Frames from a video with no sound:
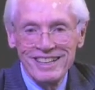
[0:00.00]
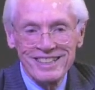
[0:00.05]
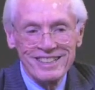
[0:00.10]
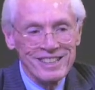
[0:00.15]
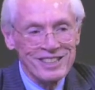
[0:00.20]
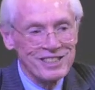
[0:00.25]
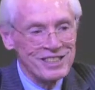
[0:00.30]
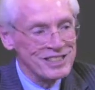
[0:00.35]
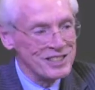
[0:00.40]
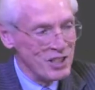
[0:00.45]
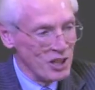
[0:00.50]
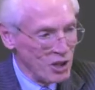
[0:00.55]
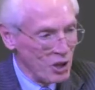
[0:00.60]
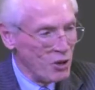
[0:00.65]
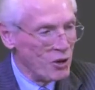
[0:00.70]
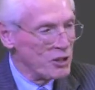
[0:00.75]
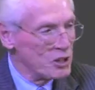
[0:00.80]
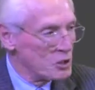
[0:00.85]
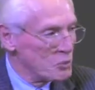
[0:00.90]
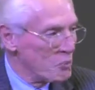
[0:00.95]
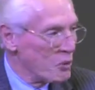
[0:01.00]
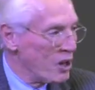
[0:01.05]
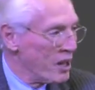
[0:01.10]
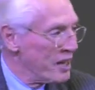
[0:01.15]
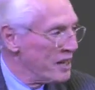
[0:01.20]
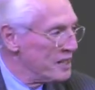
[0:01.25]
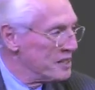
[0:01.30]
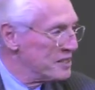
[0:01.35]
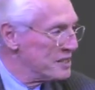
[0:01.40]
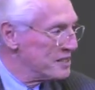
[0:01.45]
This is the Lord's
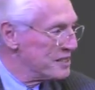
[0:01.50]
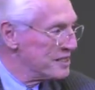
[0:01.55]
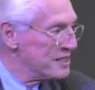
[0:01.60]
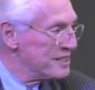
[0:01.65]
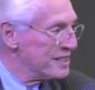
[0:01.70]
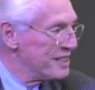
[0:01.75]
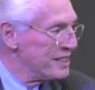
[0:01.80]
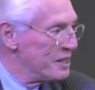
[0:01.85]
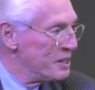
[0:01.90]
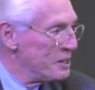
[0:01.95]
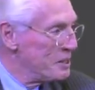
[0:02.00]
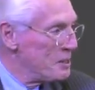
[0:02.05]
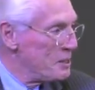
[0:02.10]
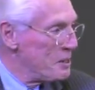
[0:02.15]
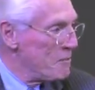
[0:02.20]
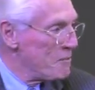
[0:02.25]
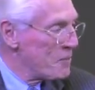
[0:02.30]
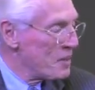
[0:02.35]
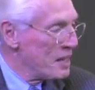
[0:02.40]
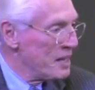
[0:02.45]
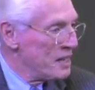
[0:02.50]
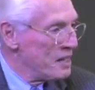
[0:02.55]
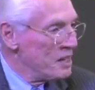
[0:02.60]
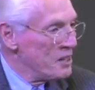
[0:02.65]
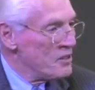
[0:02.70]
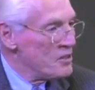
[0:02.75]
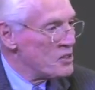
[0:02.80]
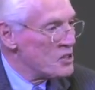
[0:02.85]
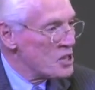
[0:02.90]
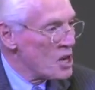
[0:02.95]
place.
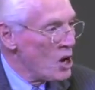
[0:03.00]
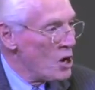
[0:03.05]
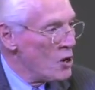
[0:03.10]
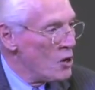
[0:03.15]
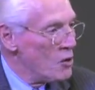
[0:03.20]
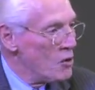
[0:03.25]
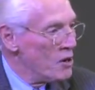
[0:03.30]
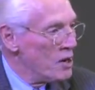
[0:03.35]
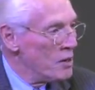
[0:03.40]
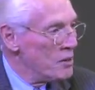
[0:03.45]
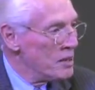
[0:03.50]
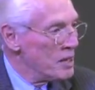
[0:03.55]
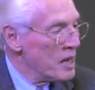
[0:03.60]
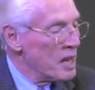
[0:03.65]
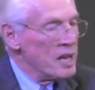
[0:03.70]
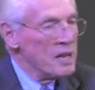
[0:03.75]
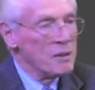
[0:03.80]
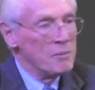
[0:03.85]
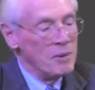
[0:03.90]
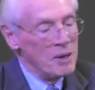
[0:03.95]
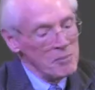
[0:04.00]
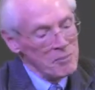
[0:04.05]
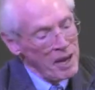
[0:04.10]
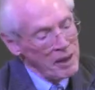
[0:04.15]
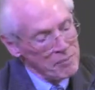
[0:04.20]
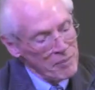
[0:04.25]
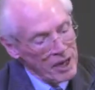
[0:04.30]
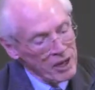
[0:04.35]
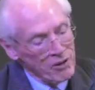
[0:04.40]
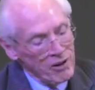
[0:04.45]
So
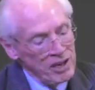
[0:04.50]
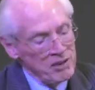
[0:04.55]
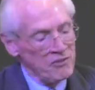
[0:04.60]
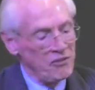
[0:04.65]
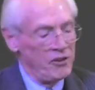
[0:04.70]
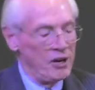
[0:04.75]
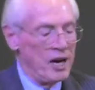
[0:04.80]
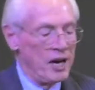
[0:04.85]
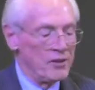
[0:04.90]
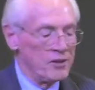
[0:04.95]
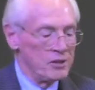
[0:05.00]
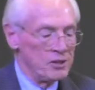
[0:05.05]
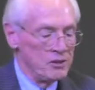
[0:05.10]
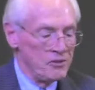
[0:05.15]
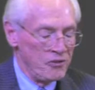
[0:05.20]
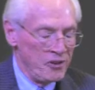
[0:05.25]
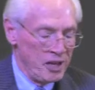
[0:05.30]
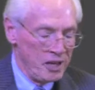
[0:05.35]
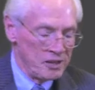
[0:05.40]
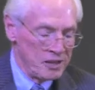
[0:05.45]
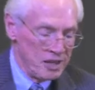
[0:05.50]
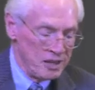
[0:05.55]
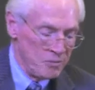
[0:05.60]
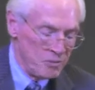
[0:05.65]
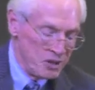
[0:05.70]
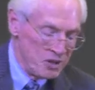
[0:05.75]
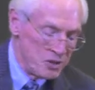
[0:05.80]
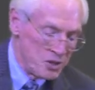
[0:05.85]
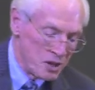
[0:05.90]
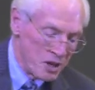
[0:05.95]
my grandfather, who founded
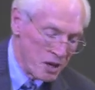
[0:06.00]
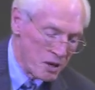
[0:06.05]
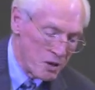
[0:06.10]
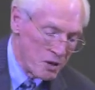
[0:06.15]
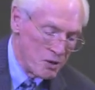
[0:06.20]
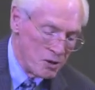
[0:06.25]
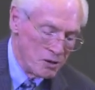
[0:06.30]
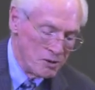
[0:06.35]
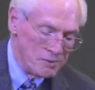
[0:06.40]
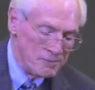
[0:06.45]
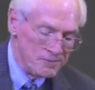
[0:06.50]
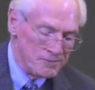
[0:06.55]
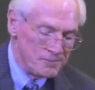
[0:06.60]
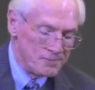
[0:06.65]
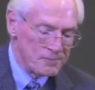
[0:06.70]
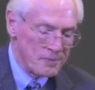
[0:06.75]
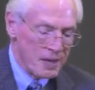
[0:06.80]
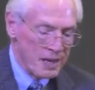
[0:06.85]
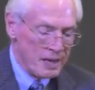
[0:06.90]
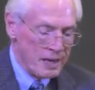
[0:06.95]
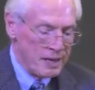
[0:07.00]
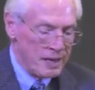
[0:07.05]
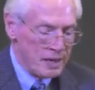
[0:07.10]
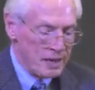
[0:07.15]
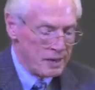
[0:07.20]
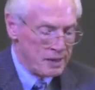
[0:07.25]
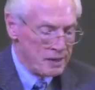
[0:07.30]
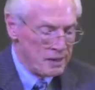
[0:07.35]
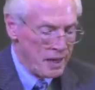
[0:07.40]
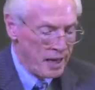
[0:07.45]
BJU
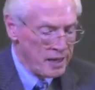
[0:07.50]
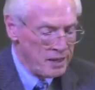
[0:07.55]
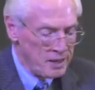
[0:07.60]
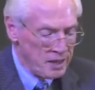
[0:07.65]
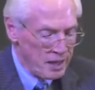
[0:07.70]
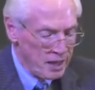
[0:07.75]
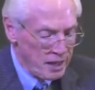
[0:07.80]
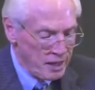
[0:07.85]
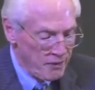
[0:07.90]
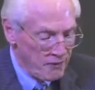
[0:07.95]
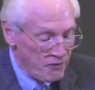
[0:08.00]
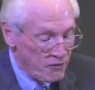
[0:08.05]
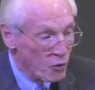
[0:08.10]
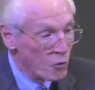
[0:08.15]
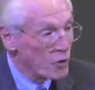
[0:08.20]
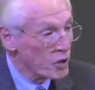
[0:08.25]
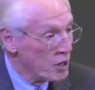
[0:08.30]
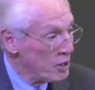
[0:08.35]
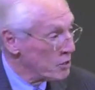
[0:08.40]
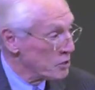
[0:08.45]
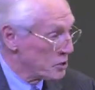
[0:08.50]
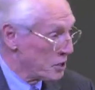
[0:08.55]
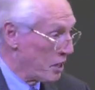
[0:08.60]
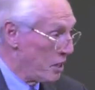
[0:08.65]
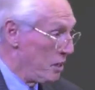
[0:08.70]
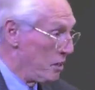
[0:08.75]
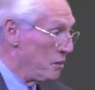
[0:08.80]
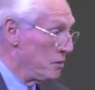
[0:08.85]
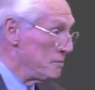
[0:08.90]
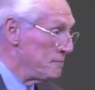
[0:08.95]
94 years
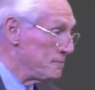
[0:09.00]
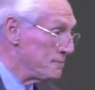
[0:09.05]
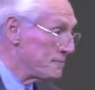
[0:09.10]
ago,